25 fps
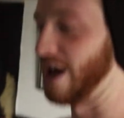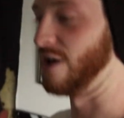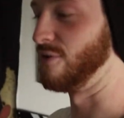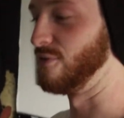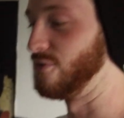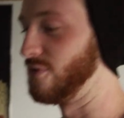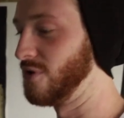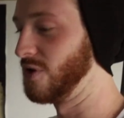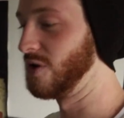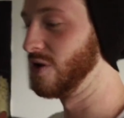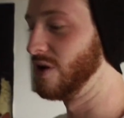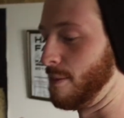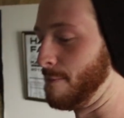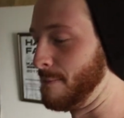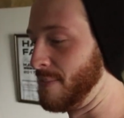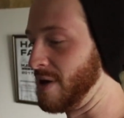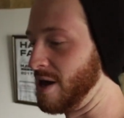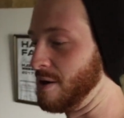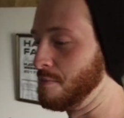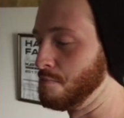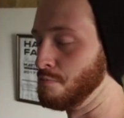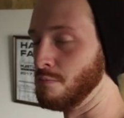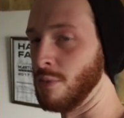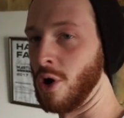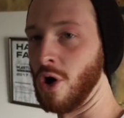have a
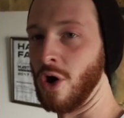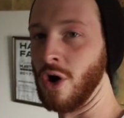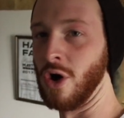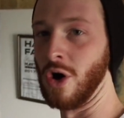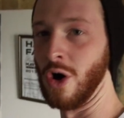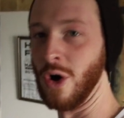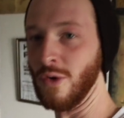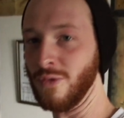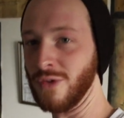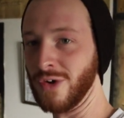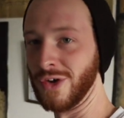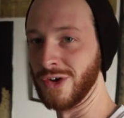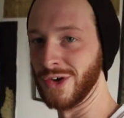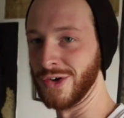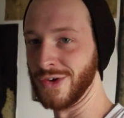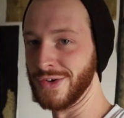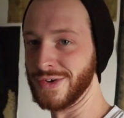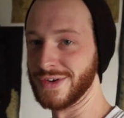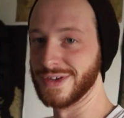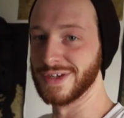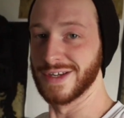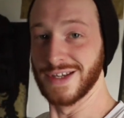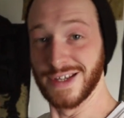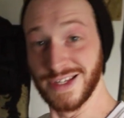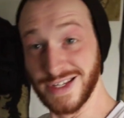bit more of a
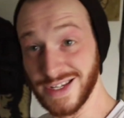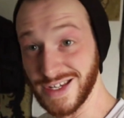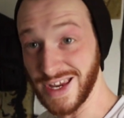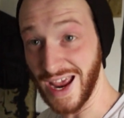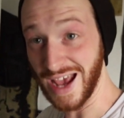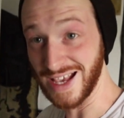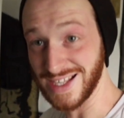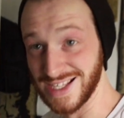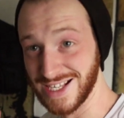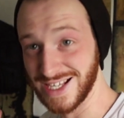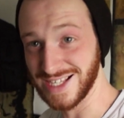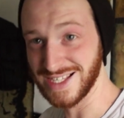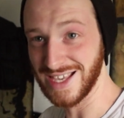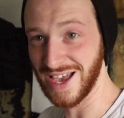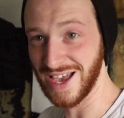good desk